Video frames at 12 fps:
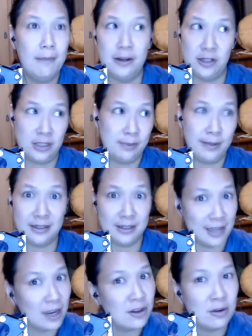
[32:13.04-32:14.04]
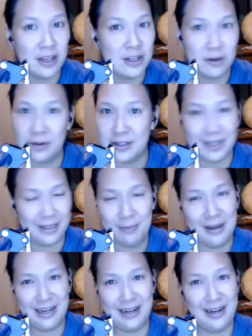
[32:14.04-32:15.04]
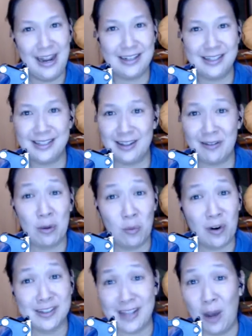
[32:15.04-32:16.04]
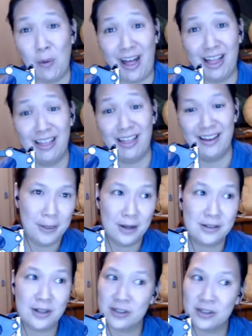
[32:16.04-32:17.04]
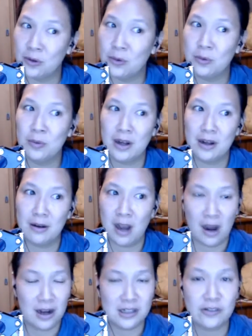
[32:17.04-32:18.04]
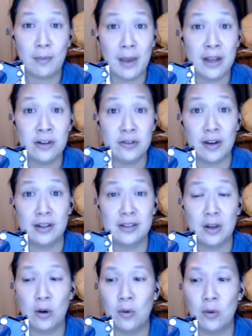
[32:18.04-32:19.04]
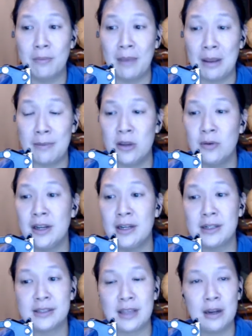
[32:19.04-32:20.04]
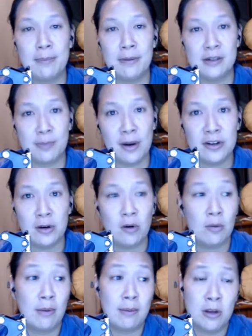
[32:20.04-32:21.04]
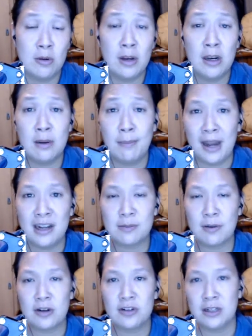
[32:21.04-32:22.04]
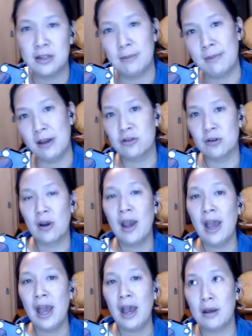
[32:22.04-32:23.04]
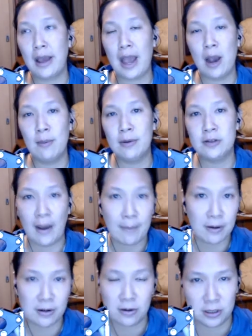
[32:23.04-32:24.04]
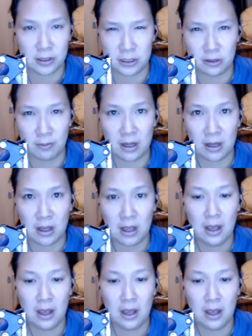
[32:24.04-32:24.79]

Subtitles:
Just because they tell you they do, it doesn't mean it necessarily works that well. There's also costs for measuring. So maybe you need to set up a spreadsheet, or maybe you need to buy a spreadsheet to measure how much fabric you're consuming.